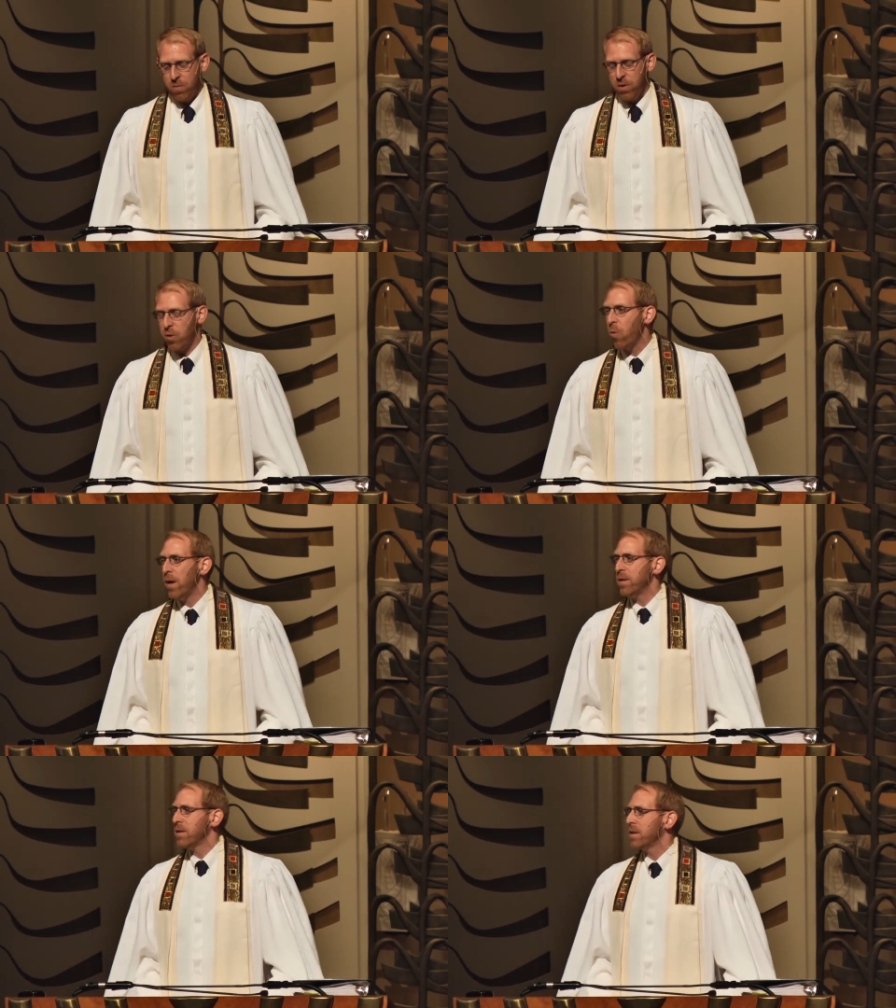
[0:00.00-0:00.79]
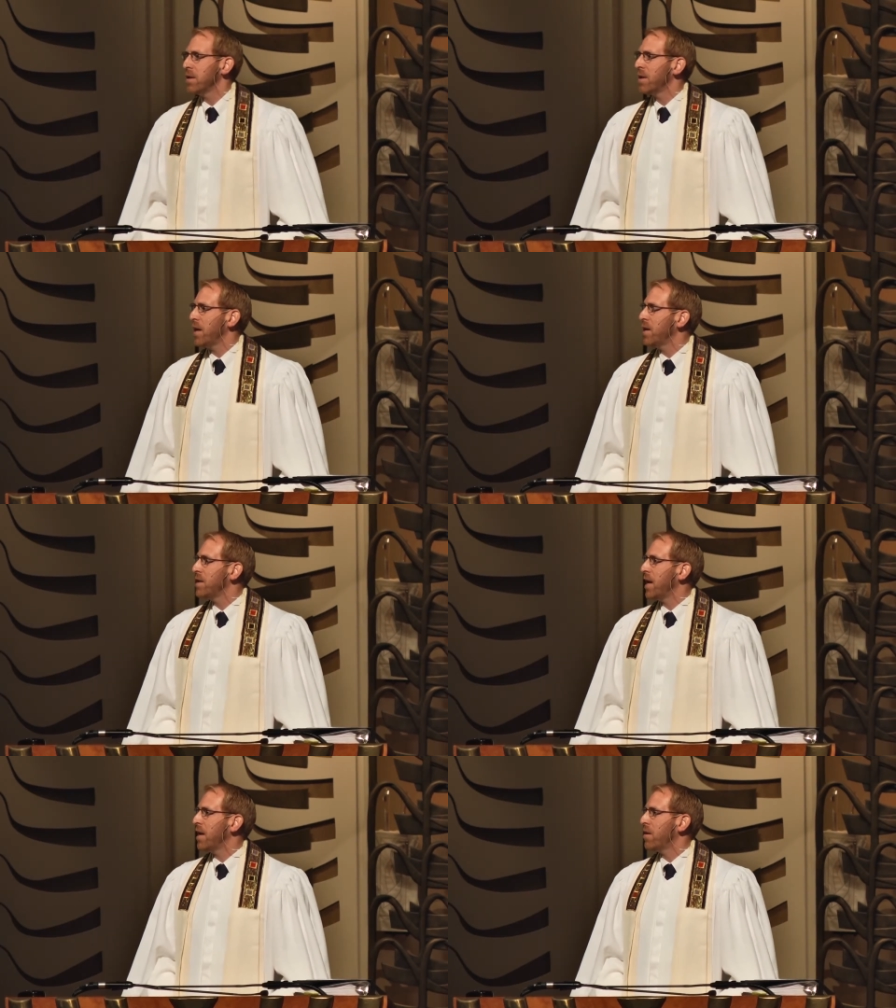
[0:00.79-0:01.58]
when acquaintances
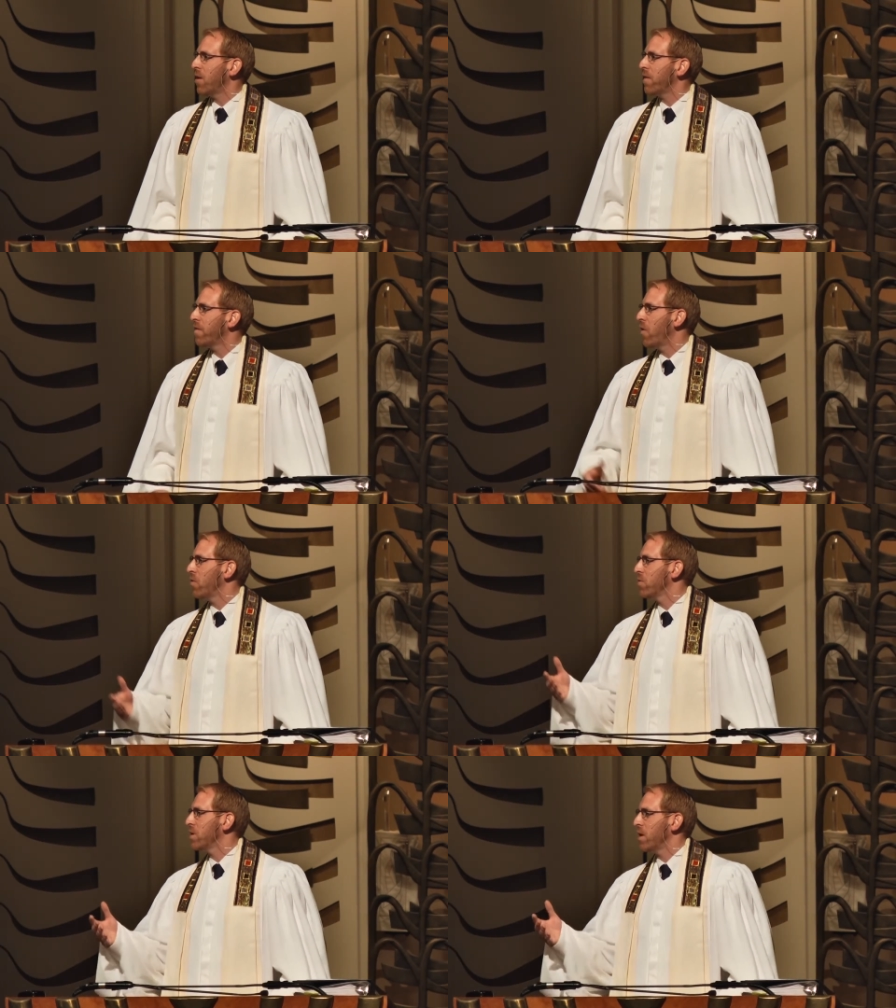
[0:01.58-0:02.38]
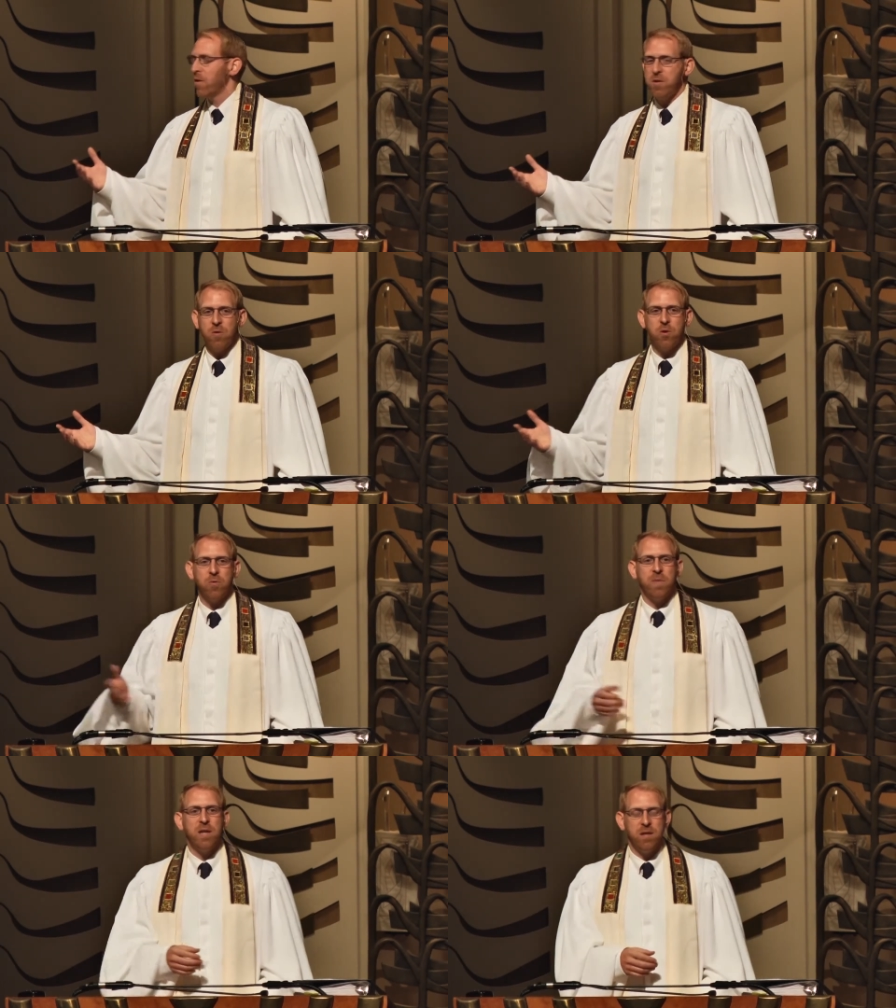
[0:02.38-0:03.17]
inundate our phones and our
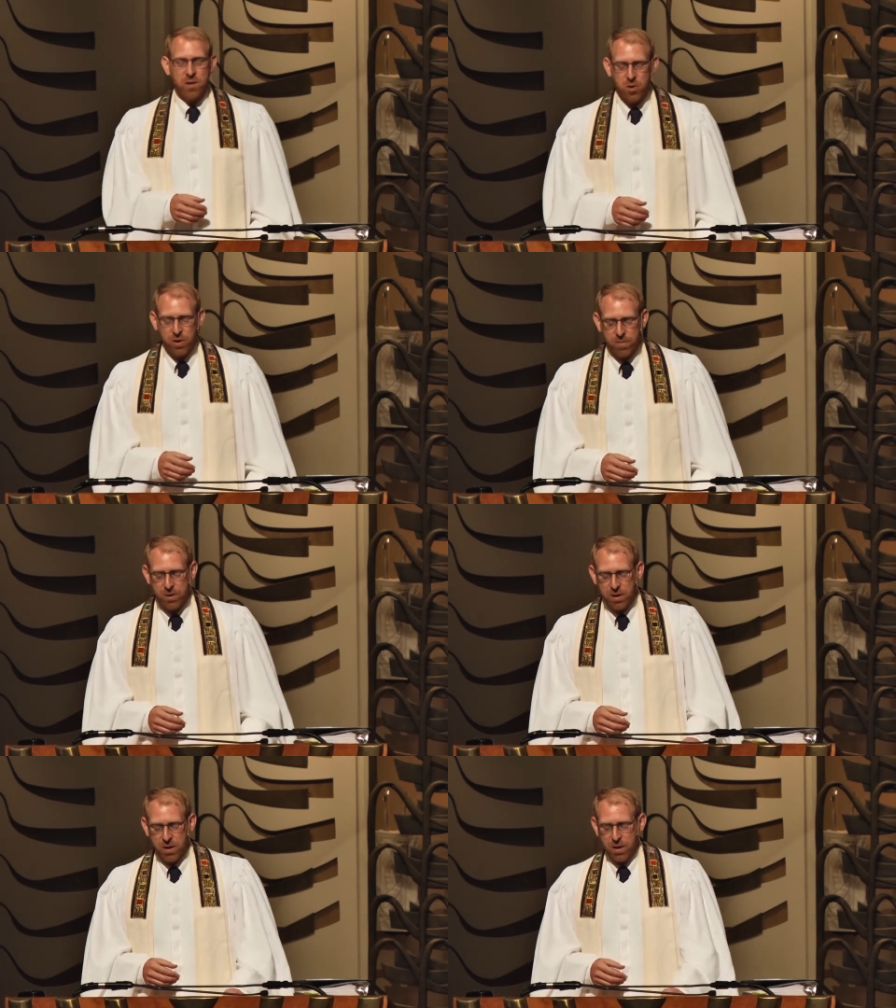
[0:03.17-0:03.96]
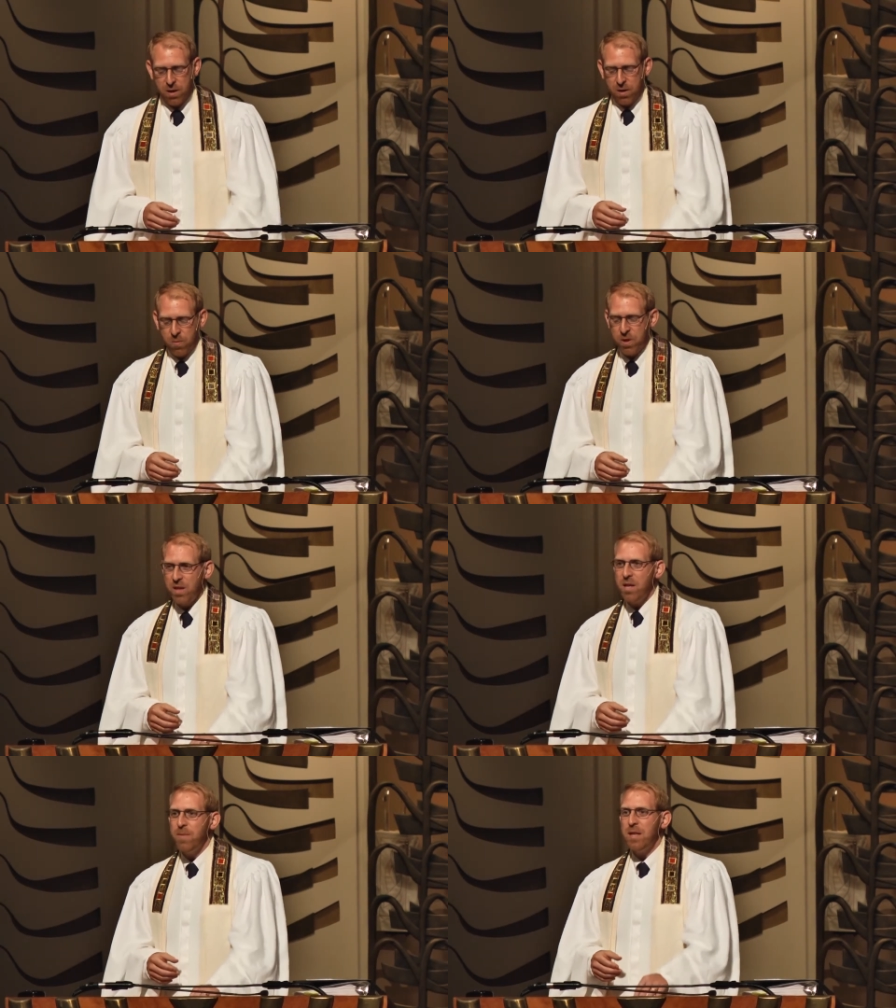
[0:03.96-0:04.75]
social media streams with
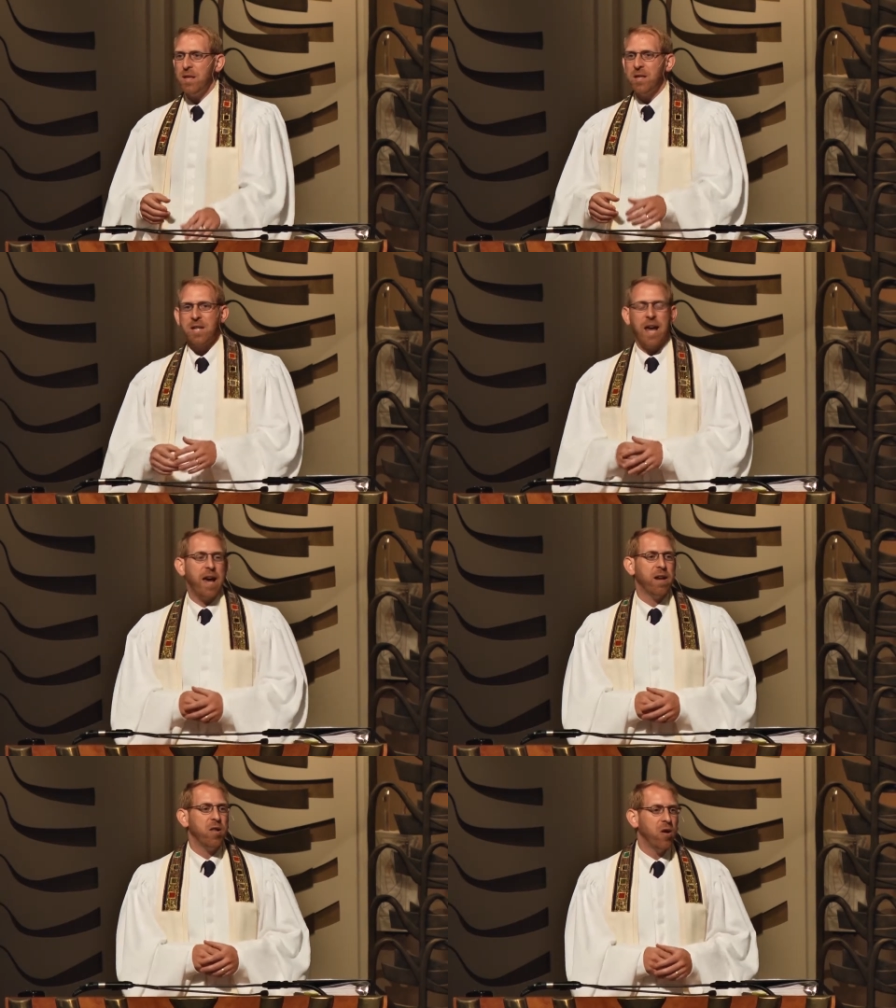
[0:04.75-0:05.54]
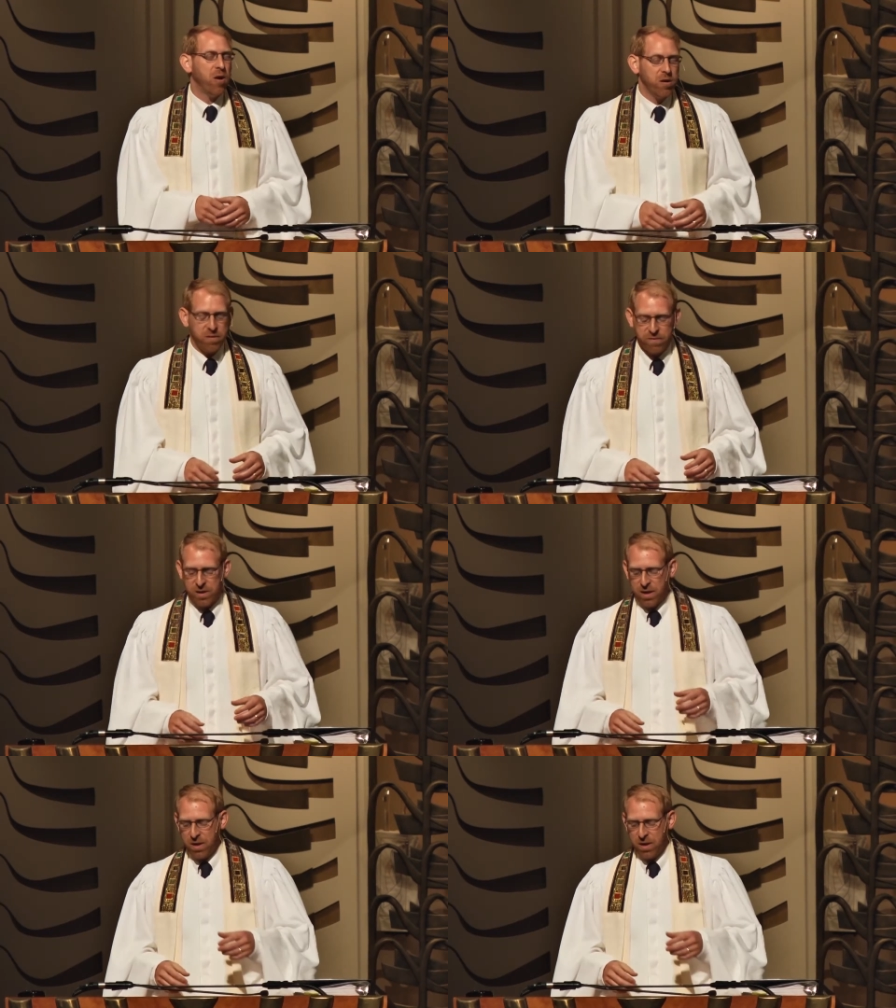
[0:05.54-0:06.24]
a limitless catalog of